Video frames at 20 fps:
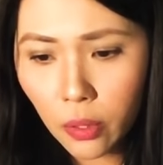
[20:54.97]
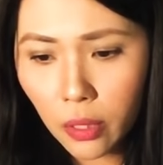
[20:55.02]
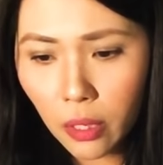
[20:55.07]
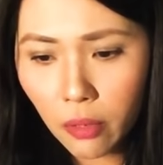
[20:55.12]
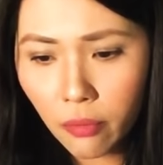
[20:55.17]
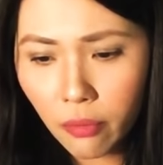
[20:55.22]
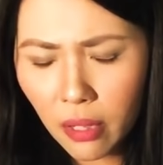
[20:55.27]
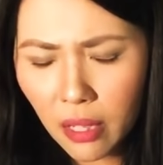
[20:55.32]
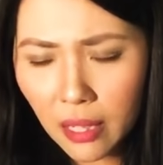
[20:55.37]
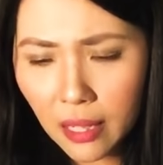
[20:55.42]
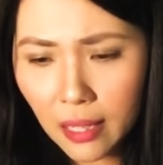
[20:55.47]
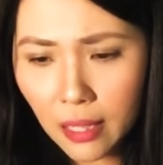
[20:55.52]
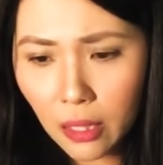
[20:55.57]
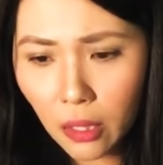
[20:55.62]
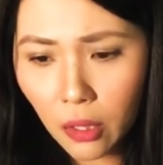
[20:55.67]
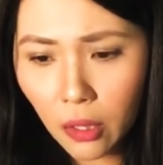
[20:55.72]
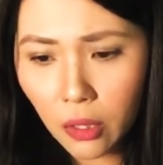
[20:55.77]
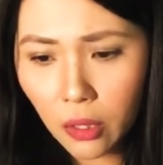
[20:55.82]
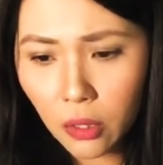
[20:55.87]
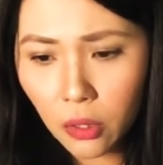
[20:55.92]
even lead
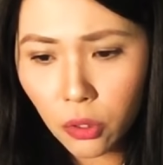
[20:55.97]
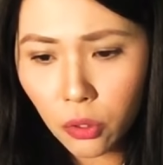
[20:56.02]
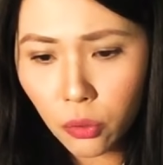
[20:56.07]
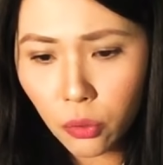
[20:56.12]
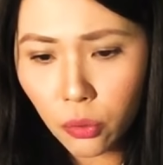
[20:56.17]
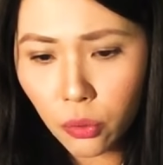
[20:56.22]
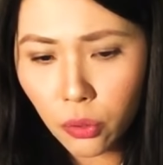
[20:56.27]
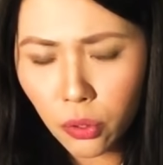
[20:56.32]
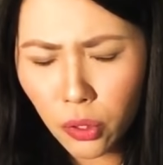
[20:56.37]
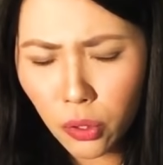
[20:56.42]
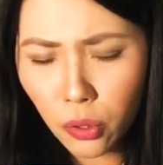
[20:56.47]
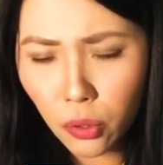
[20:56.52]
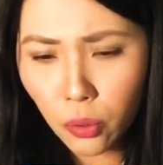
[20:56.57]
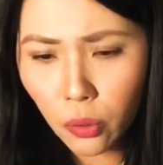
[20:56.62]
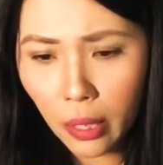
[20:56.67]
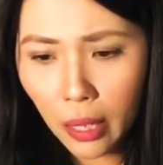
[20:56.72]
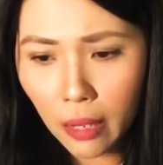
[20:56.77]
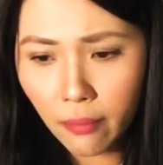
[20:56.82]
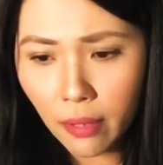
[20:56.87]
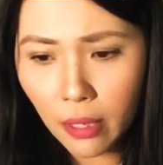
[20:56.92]
on to you
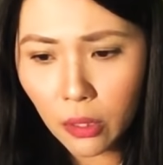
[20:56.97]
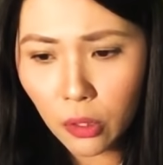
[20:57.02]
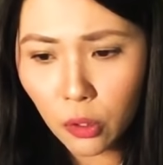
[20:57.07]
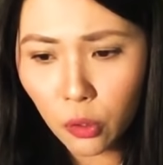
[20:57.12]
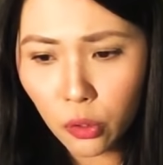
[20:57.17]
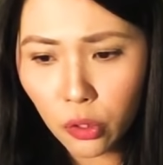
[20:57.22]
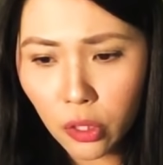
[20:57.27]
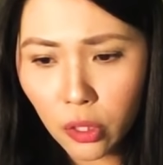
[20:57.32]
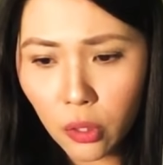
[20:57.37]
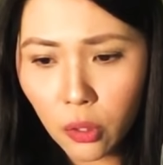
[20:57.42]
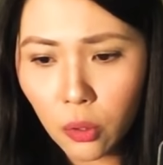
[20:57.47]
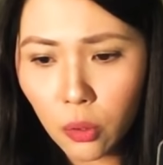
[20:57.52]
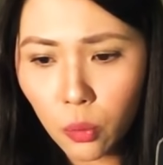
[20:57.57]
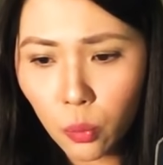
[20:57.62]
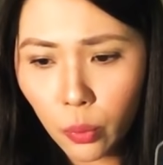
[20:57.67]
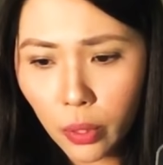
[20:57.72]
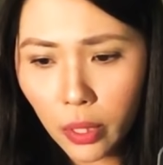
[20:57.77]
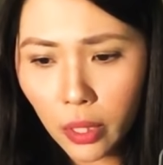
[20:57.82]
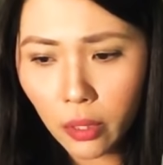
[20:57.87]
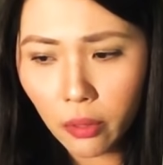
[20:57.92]
having to deal
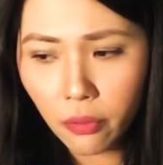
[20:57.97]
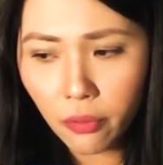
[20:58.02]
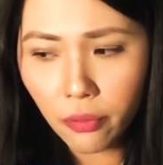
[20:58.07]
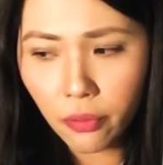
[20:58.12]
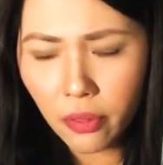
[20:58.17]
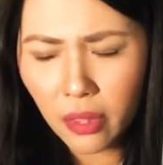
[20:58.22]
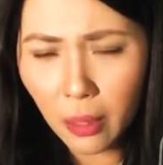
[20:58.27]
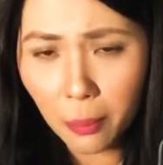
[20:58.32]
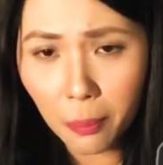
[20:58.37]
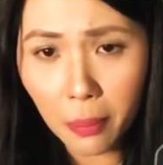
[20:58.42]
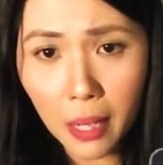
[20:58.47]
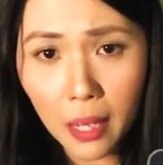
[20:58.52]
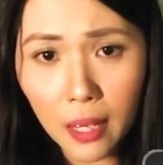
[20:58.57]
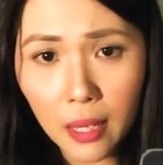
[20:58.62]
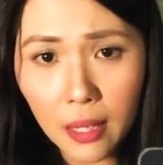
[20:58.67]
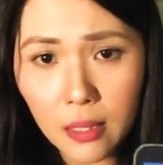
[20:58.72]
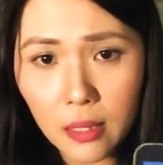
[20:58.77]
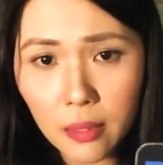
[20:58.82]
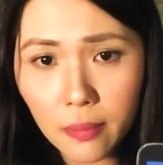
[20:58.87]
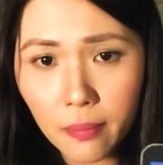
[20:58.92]
with the
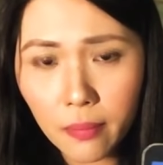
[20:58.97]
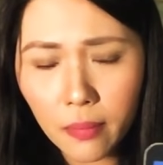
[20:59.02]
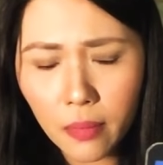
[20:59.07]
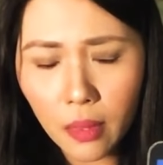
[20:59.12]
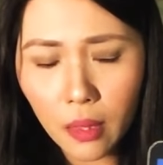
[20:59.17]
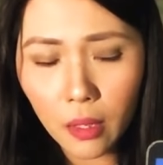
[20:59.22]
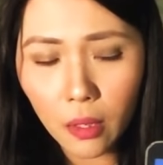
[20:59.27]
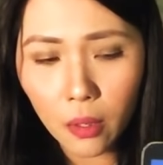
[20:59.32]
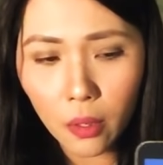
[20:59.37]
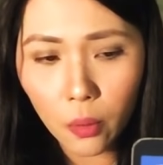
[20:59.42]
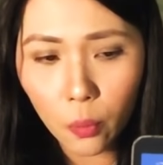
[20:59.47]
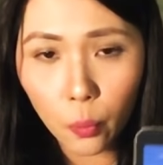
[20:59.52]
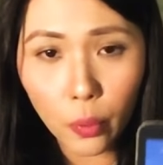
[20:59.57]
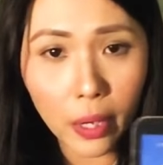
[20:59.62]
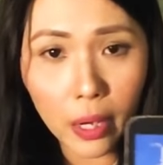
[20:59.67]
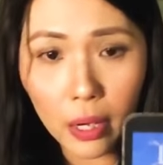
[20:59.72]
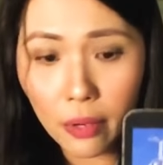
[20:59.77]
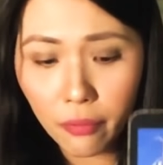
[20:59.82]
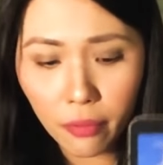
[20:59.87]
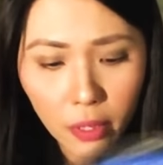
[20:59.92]
past,
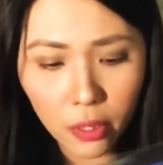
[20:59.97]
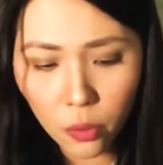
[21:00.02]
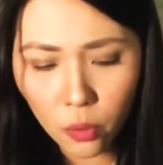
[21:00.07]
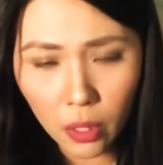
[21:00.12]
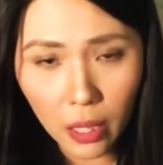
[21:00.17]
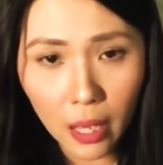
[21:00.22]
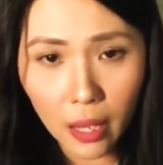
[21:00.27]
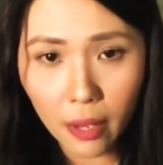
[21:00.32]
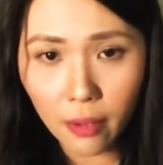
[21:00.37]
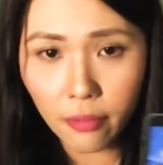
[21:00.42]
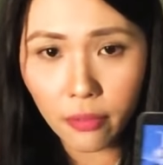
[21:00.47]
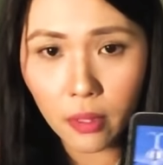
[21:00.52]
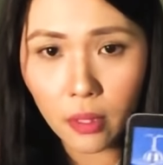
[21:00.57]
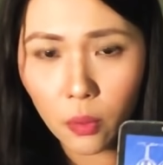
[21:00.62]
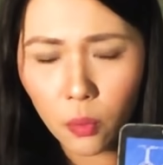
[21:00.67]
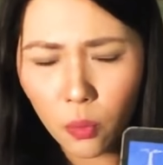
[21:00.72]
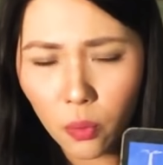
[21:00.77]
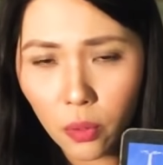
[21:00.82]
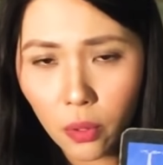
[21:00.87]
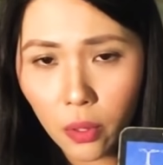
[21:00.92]
wherever you left,
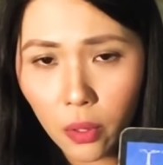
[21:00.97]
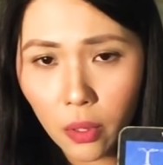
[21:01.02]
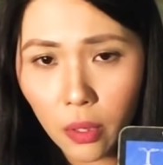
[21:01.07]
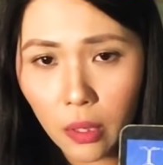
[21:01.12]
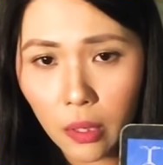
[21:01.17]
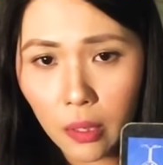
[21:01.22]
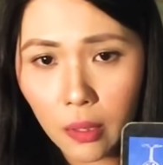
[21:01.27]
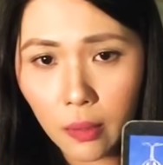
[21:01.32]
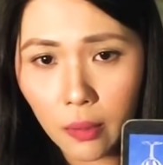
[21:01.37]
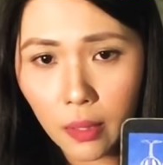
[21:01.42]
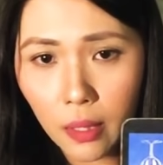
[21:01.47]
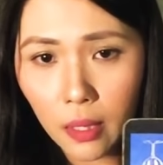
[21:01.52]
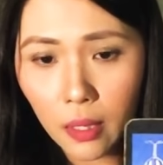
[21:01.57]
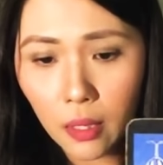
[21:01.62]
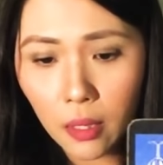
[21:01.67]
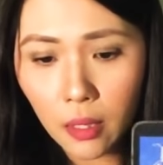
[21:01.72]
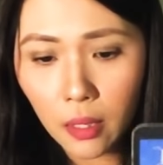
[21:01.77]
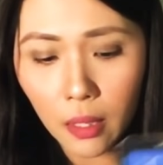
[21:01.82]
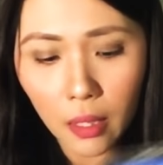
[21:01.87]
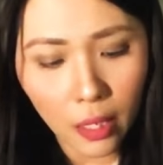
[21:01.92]

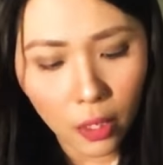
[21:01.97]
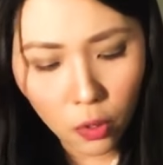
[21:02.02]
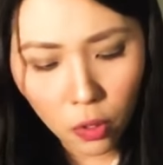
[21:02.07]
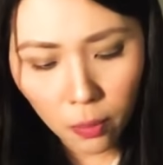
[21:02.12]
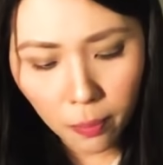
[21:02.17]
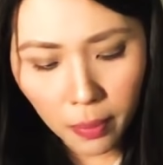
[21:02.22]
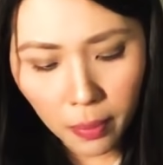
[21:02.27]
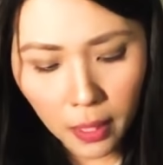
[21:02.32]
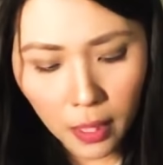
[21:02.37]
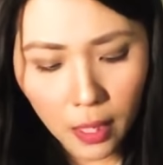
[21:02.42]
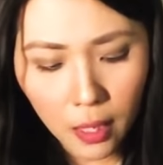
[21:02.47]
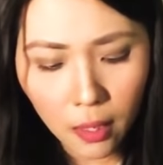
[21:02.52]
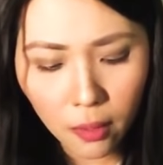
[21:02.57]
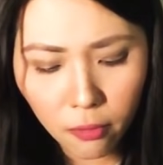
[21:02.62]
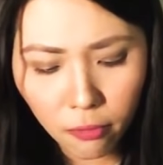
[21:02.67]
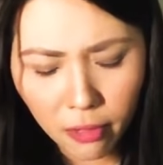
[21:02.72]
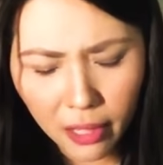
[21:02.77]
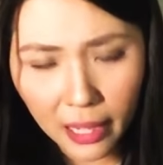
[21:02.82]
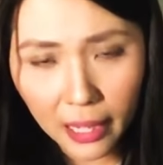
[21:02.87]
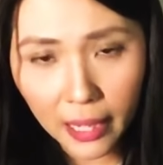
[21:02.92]
okay? It could be
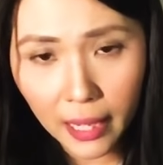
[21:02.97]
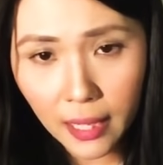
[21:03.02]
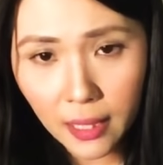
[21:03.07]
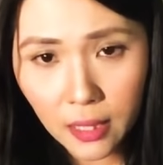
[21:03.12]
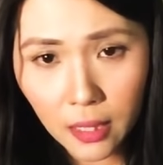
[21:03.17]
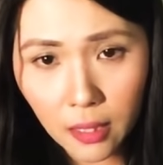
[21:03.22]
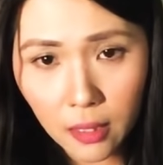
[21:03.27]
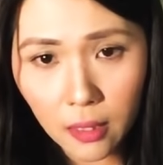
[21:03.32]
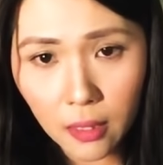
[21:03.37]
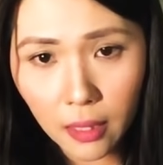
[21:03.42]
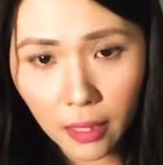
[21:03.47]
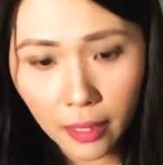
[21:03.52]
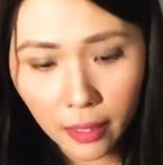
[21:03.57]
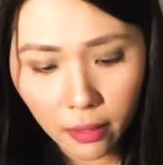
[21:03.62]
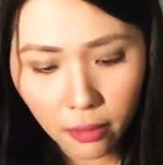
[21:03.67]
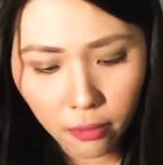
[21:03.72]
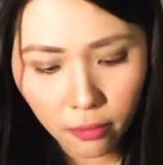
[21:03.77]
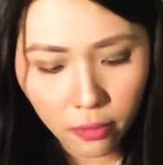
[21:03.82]
related, like